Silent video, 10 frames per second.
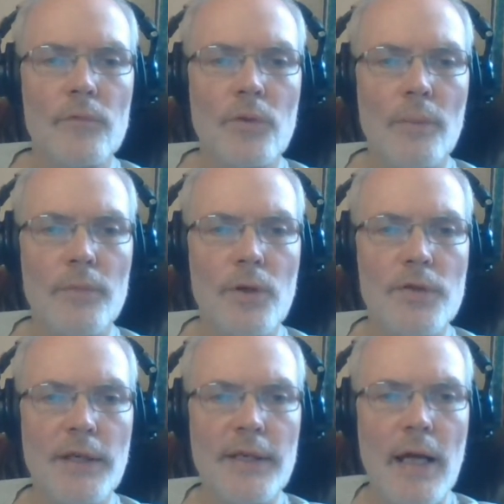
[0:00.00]
So I'm
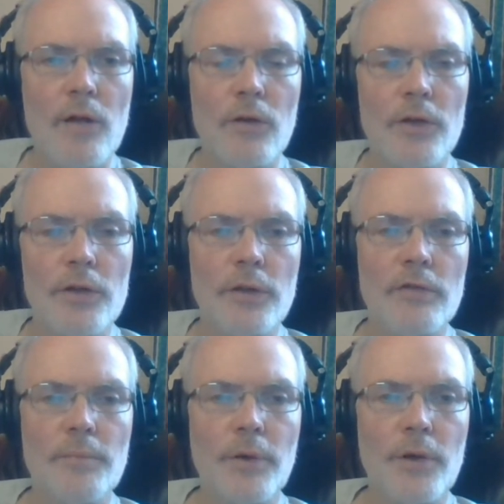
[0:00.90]
using an L
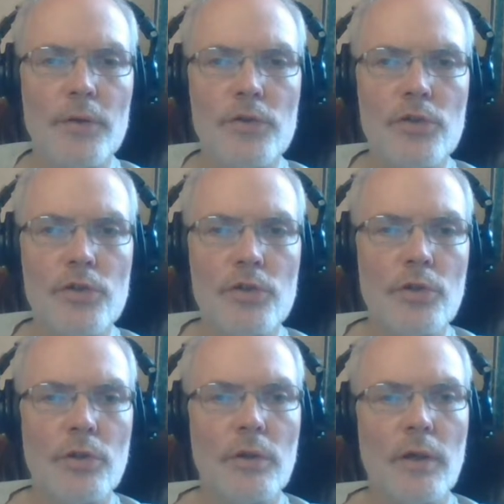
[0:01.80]
girder approach
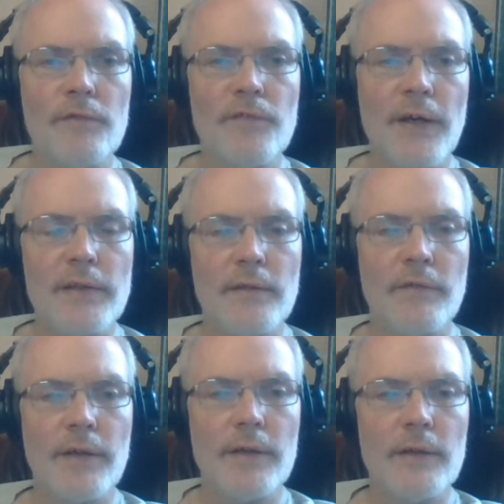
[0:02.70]

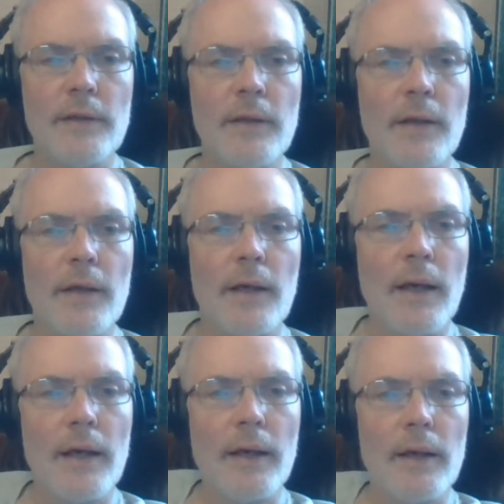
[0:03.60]
effectively
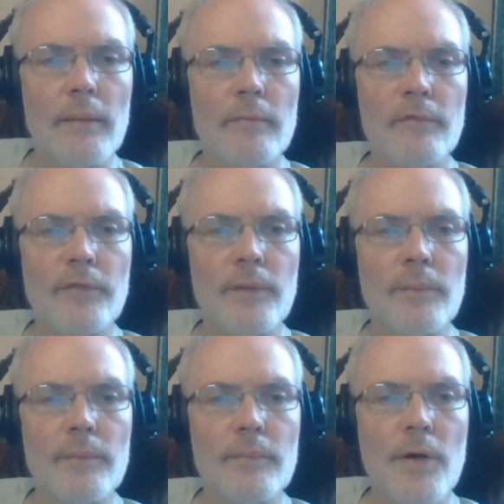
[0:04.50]
for
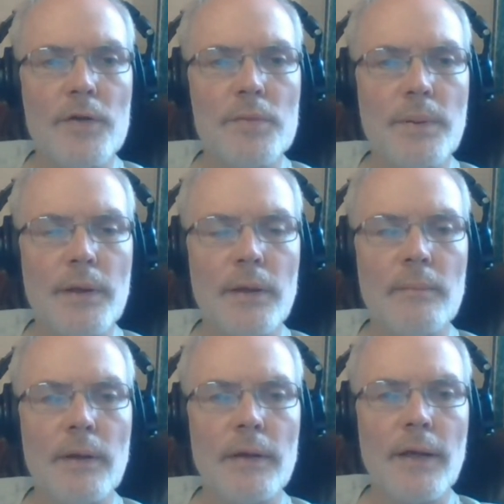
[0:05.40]
the most
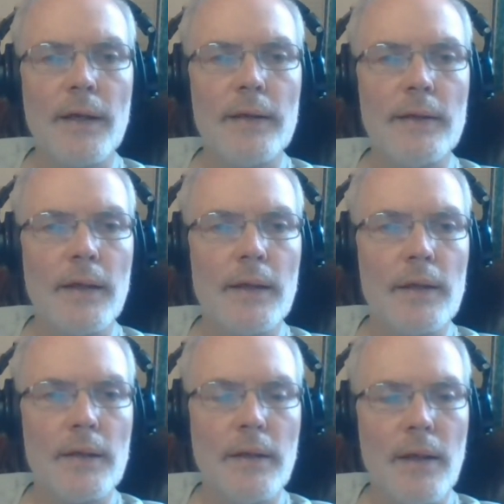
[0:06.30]
part, and
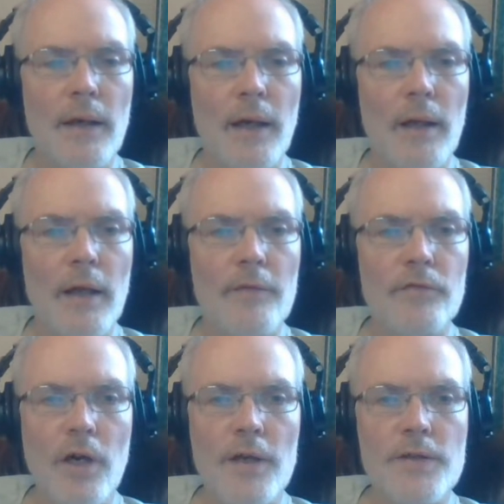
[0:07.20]
then I'll
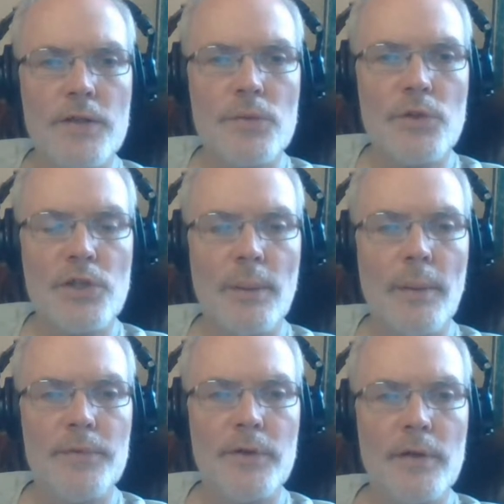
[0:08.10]
have risers which
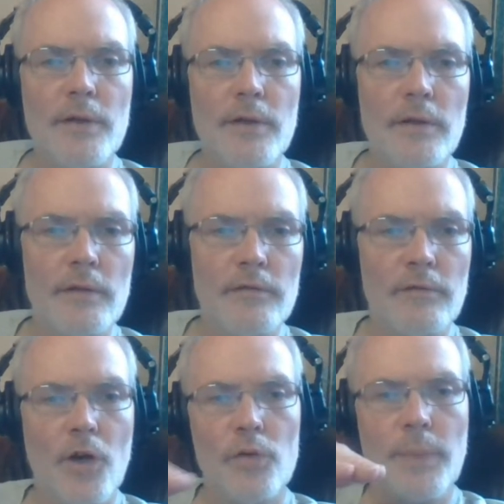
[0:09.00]
come up to the
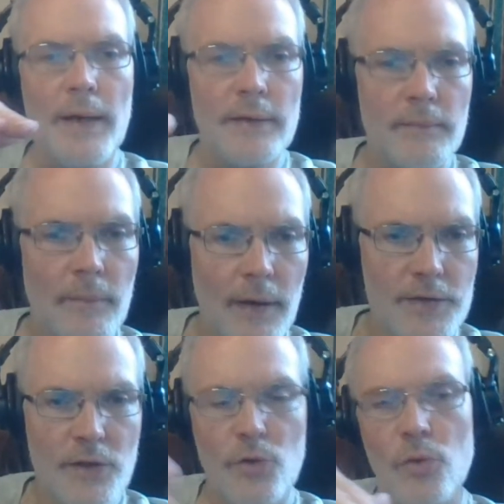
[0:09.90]
roadbed,
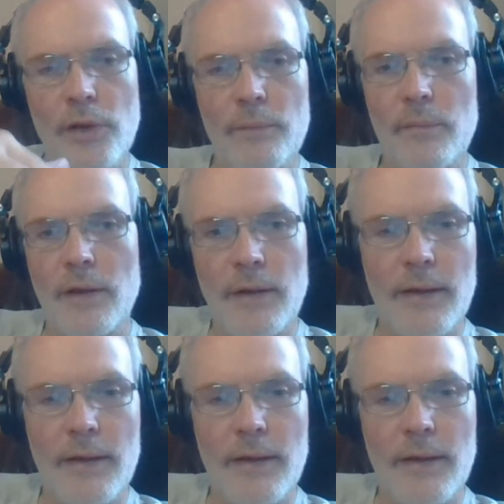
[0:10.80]
as you call it,